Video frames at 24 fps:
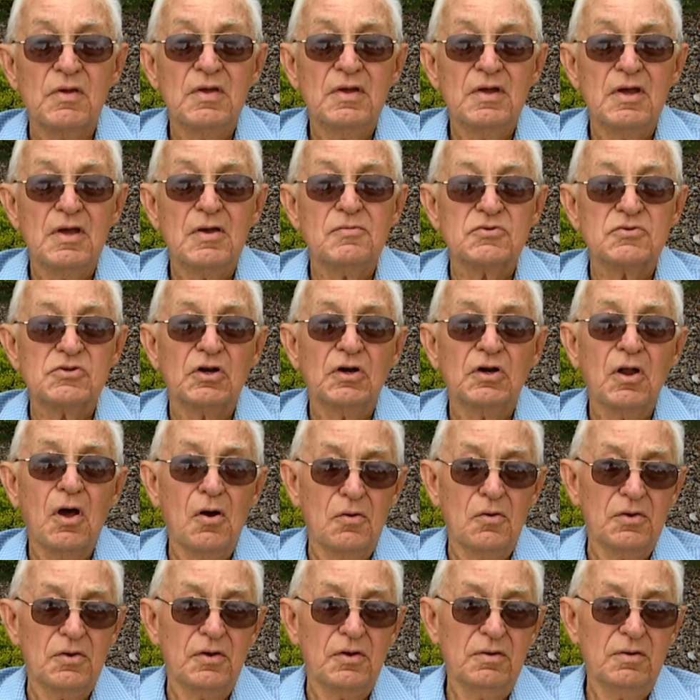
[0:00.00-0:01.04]
He was a
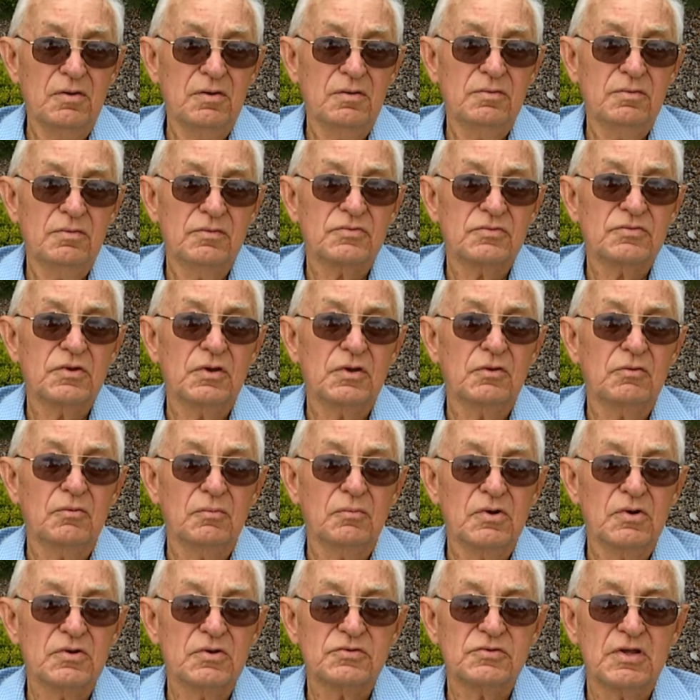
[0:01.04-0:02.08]
lawyer.
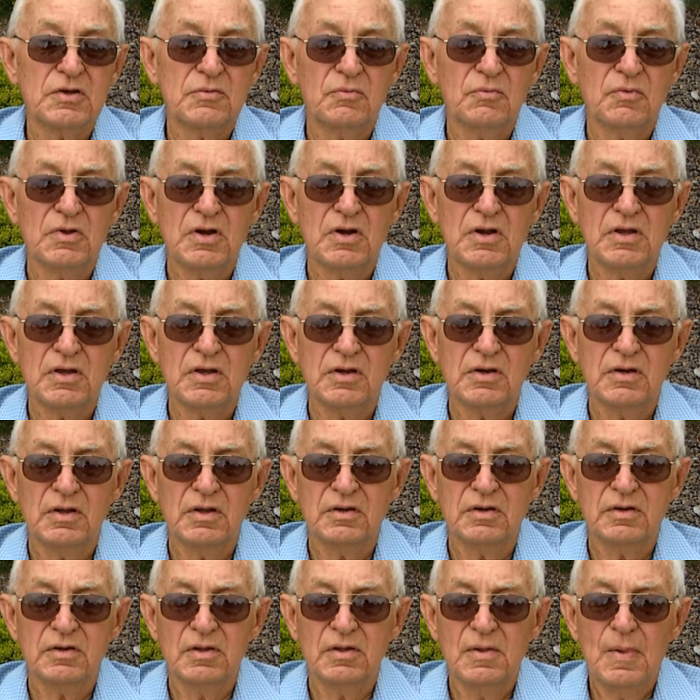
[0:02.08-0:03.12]
He went in,
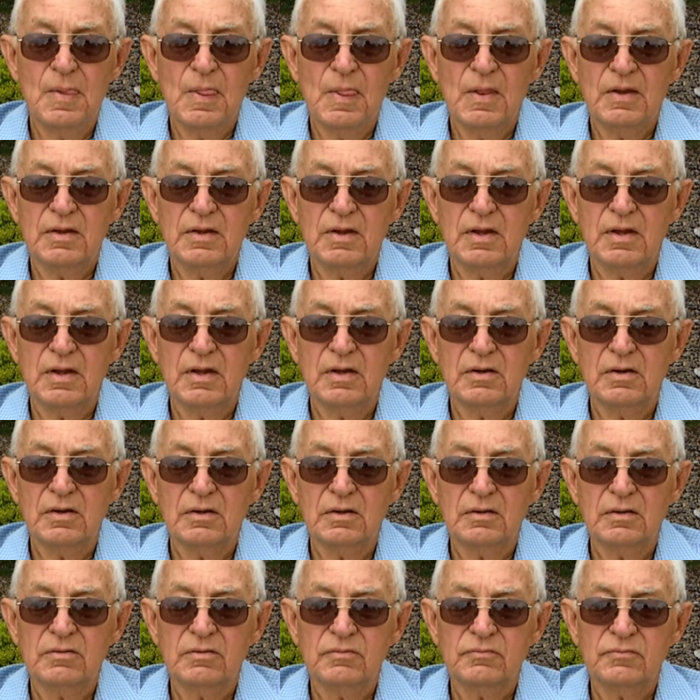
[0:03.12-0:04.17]
and
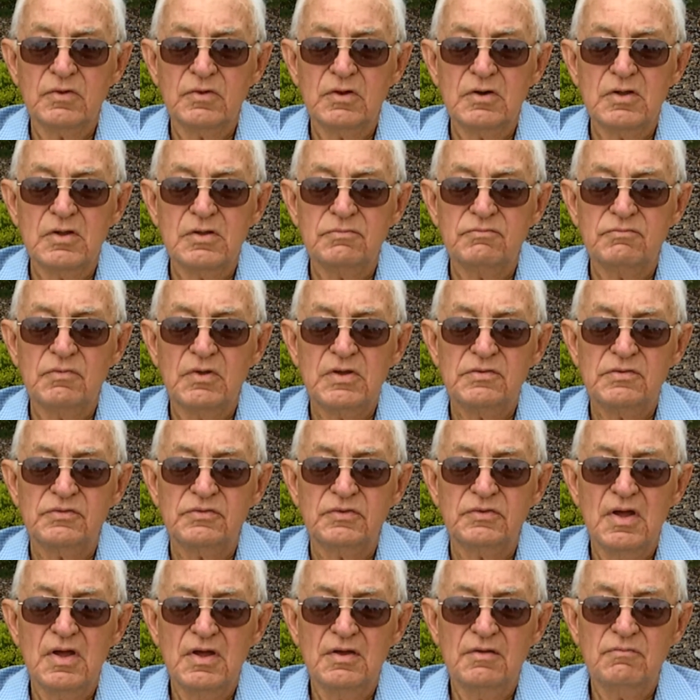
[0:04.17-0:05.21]
then
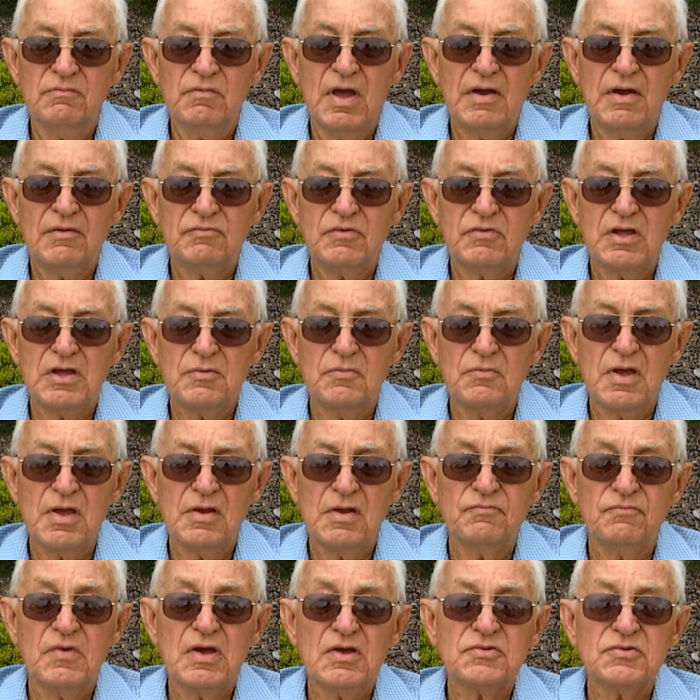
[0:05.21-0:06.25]
after he
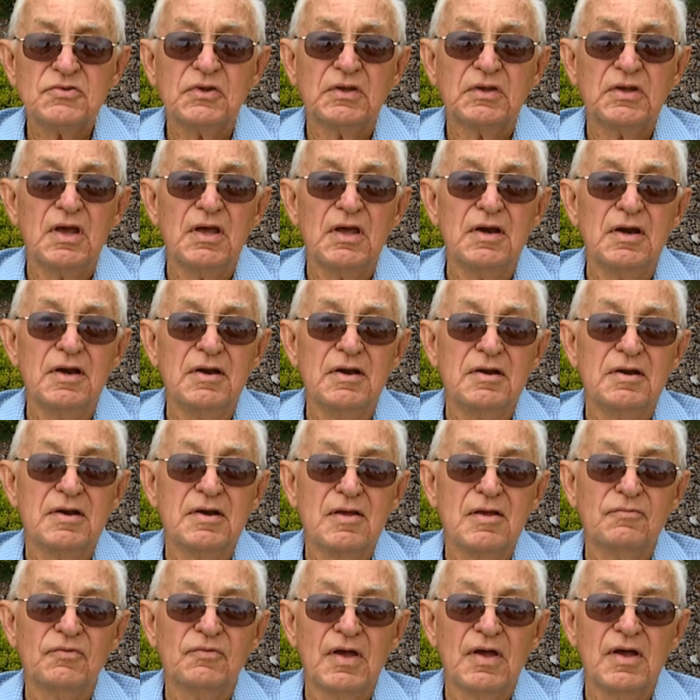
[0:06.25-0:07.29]
investigated and
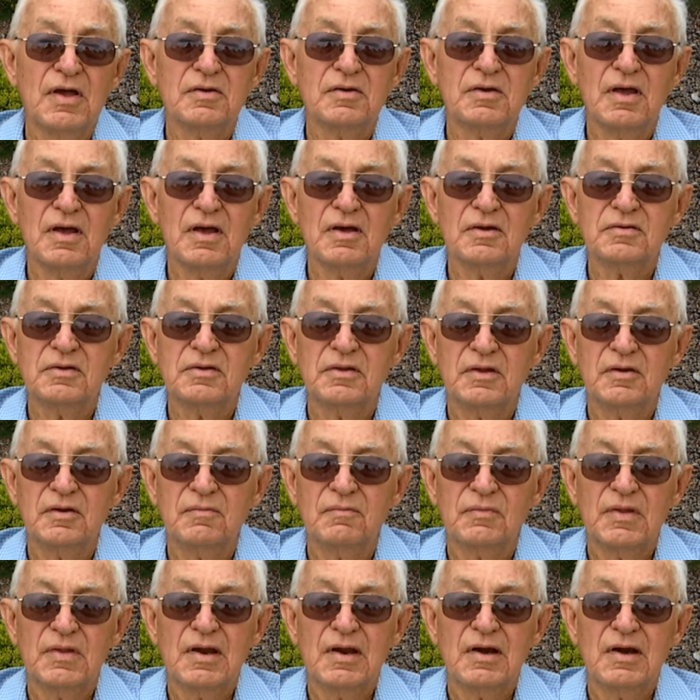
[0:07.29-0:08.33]
he found out
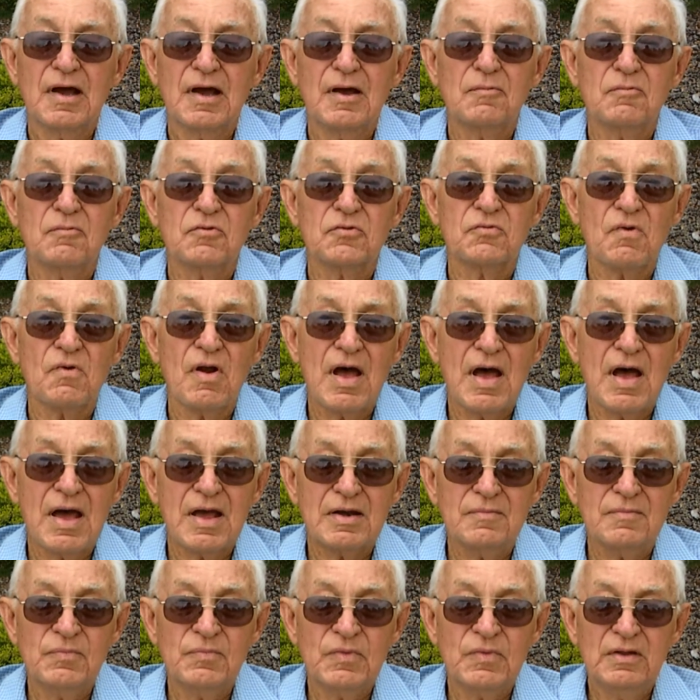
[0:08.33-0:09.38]
that I was right,
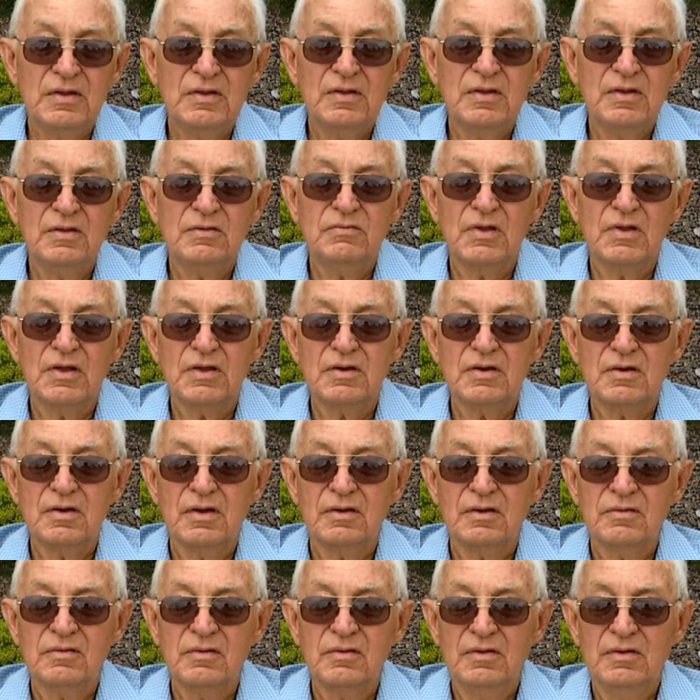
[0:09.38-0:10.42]
then
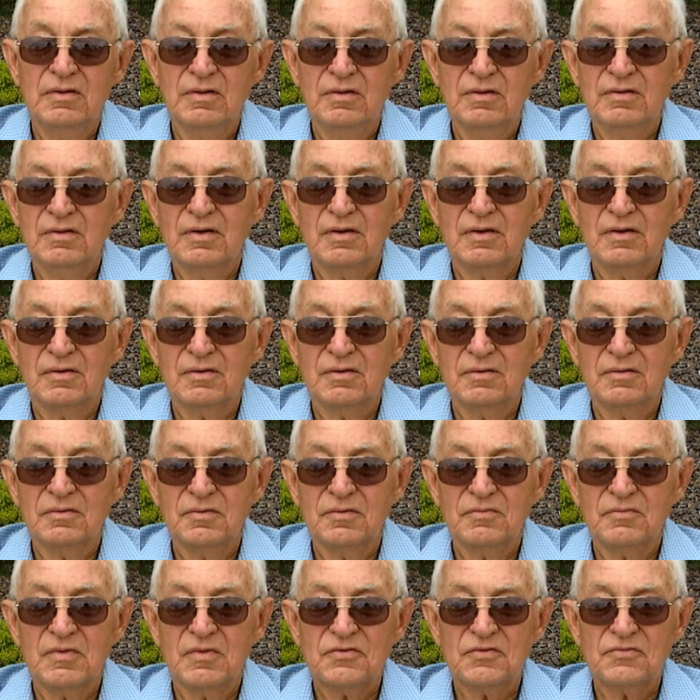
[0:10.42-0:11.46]

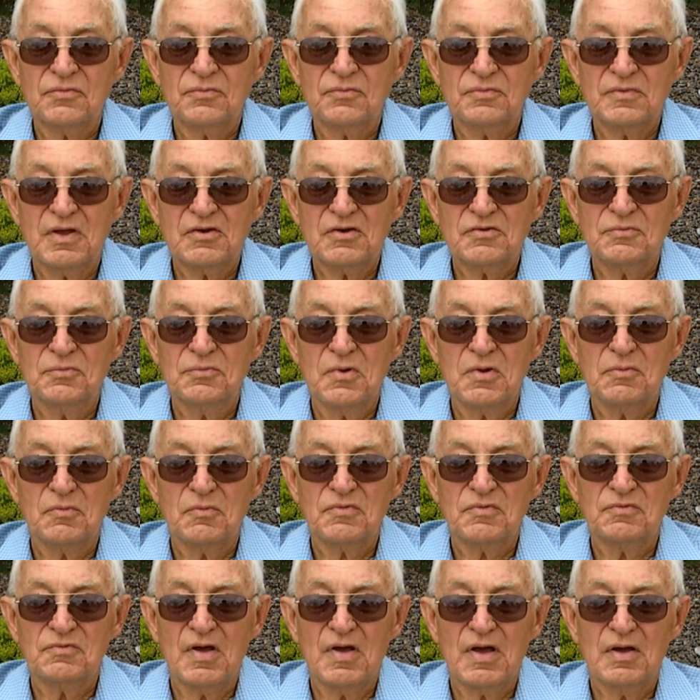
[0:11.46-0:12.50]
that's when we
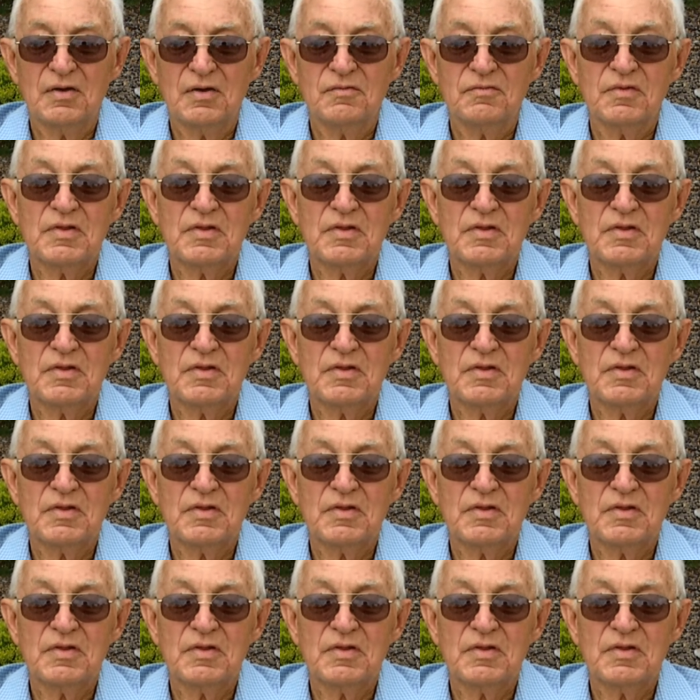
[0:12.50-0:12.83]
found